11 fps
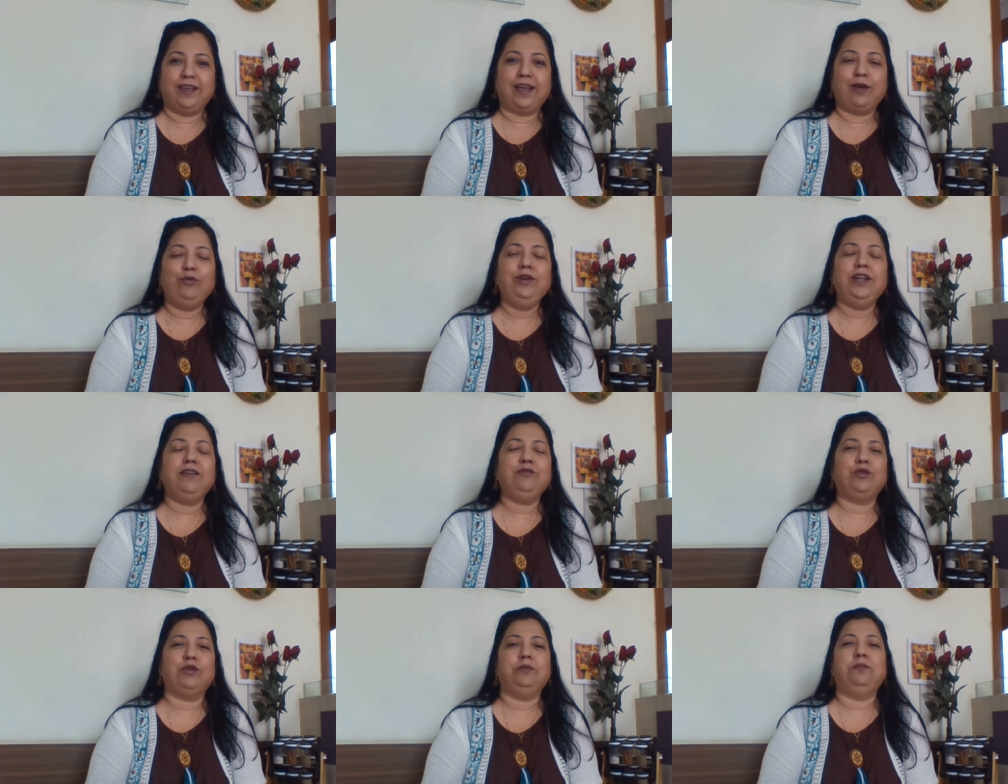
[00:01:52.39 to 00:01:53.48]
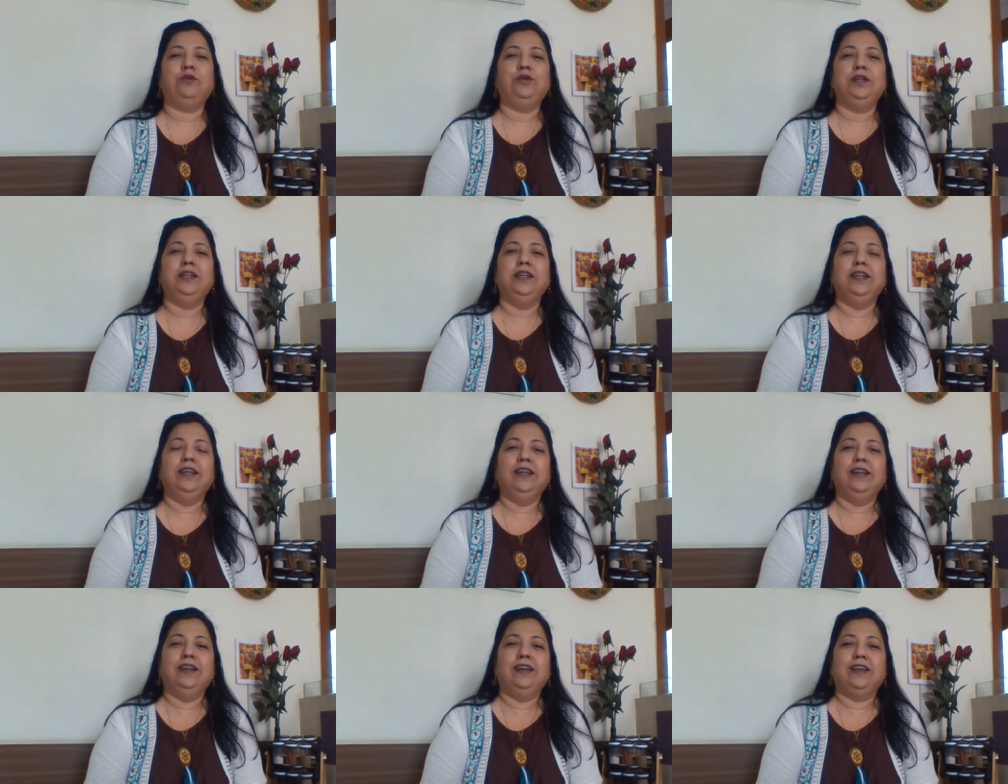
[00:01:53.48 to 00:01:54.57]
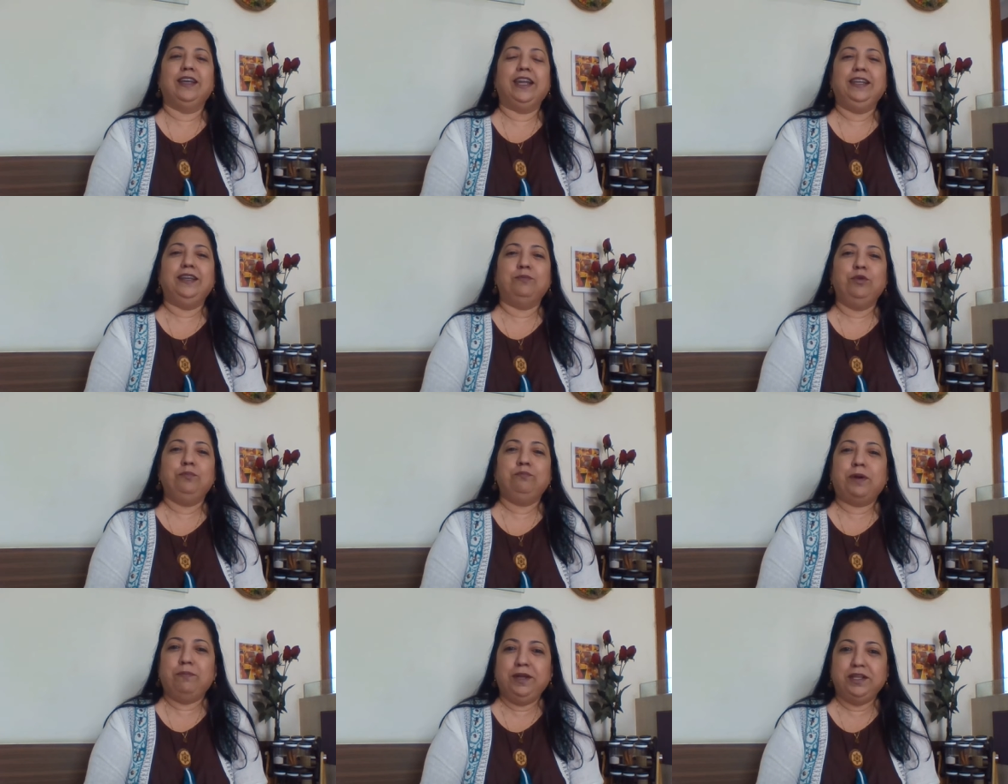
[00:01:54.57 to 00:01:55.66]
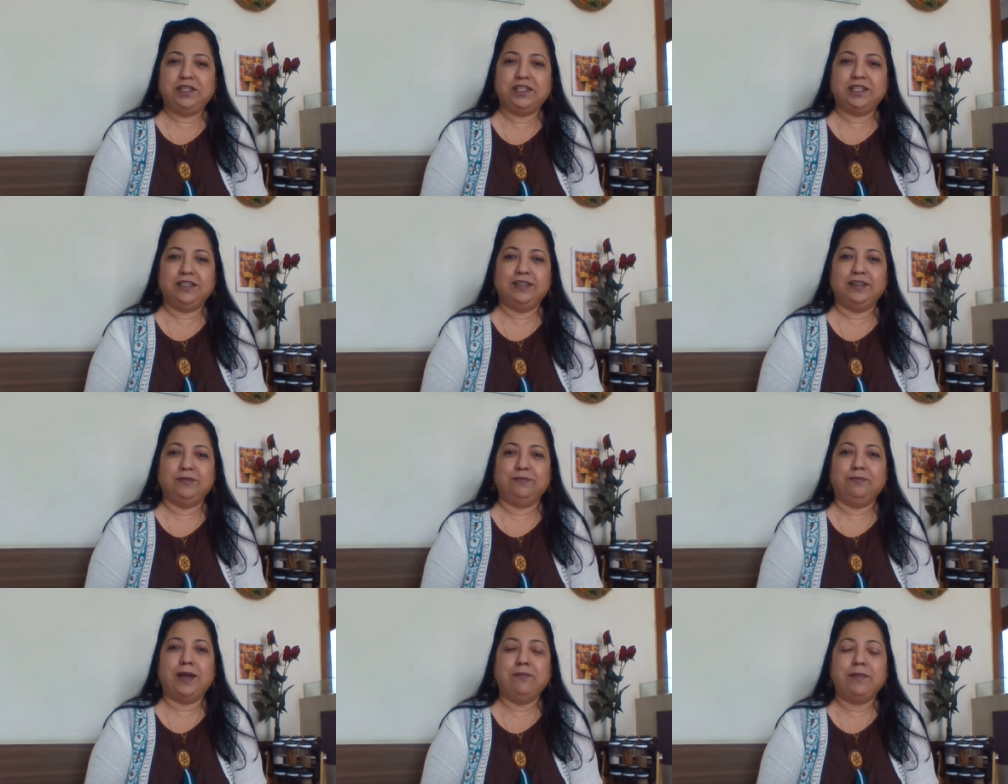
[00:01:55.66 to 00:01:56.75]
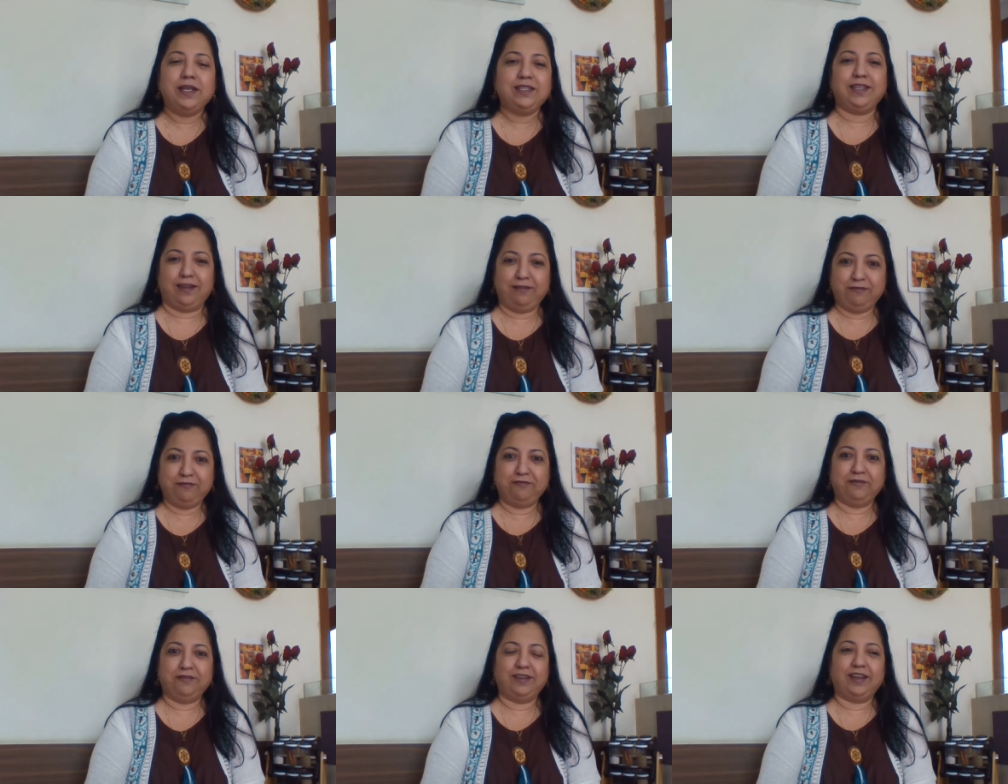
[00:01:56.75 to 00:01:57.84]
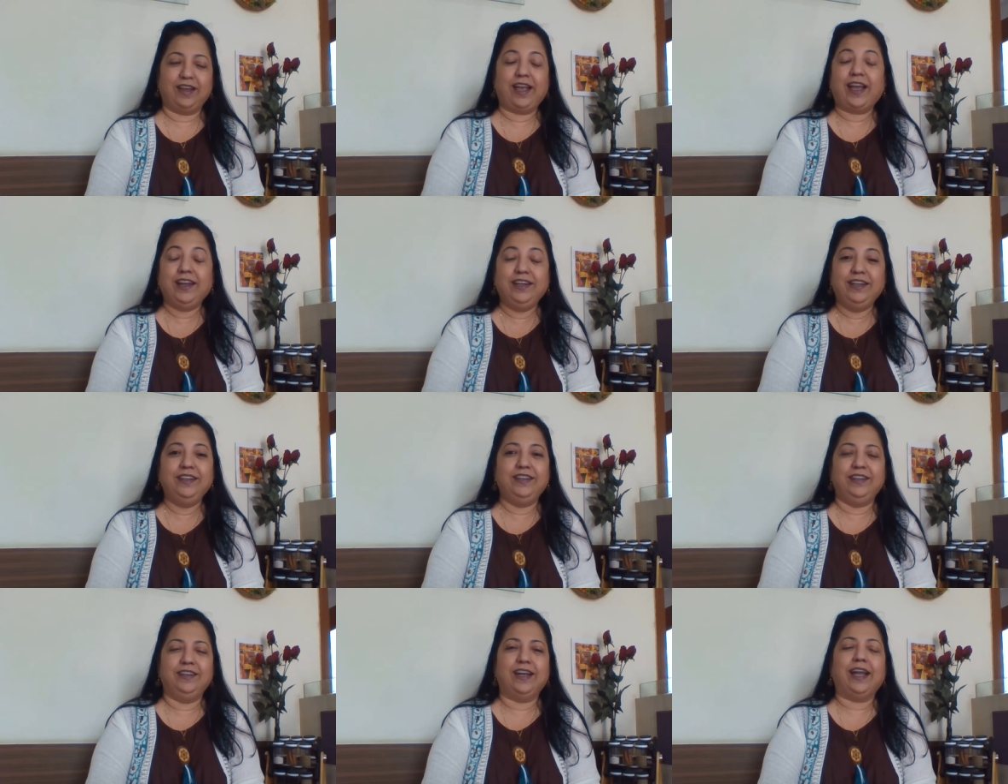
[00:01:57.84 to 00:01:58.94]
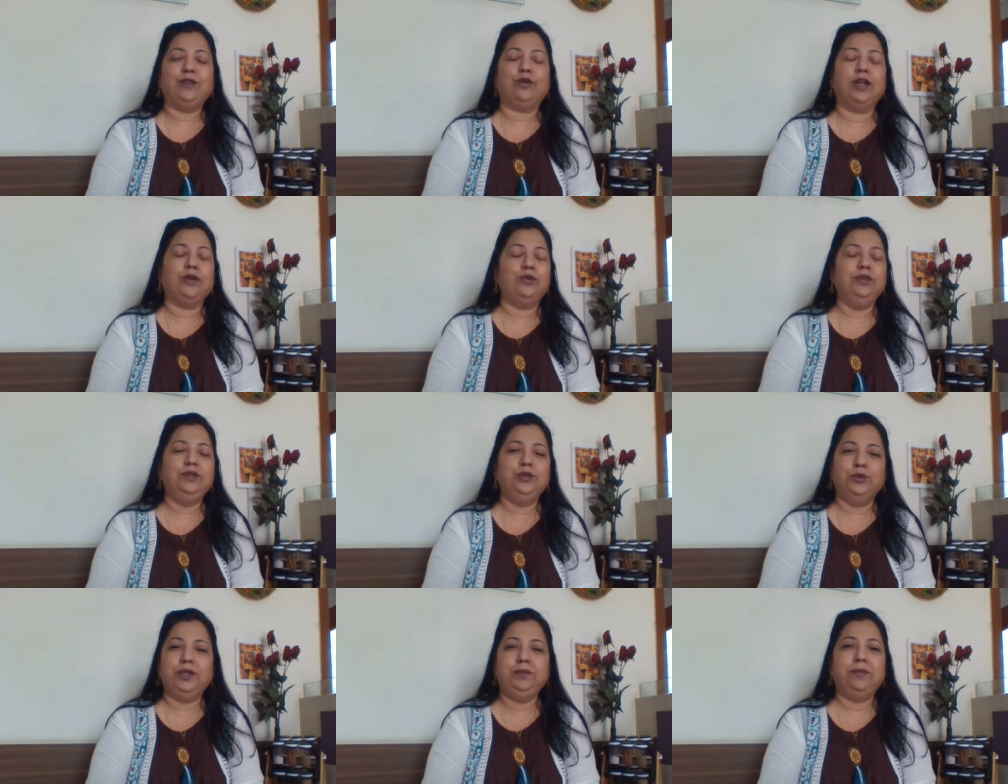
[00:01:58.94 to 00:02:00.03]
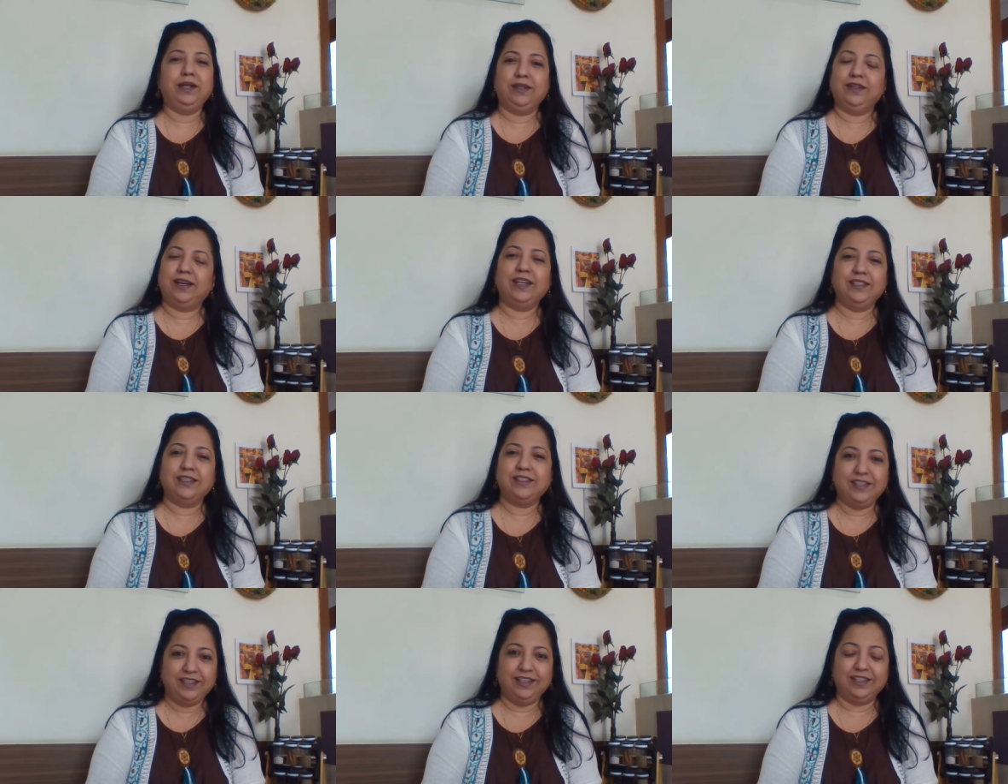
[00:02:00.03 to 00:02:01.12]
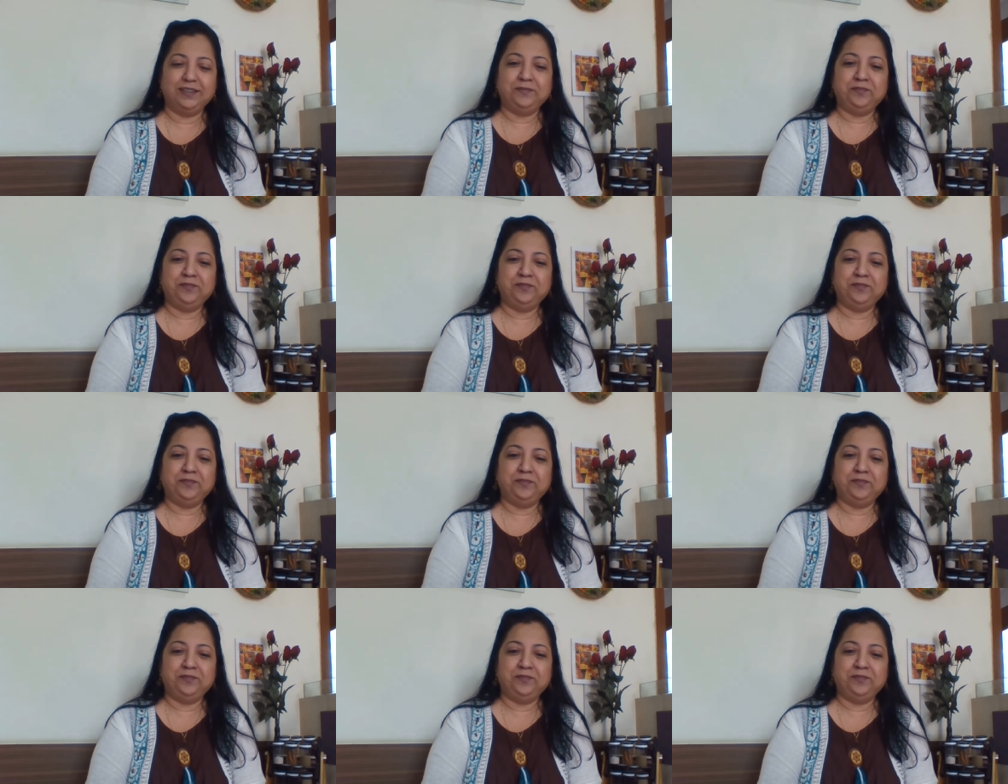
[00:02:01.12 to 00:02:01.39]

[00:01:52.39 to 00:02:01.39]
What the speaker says: I wouldn't have thought about getting a book published by myself. I did it. I thought I couldn't do it, but I just did it.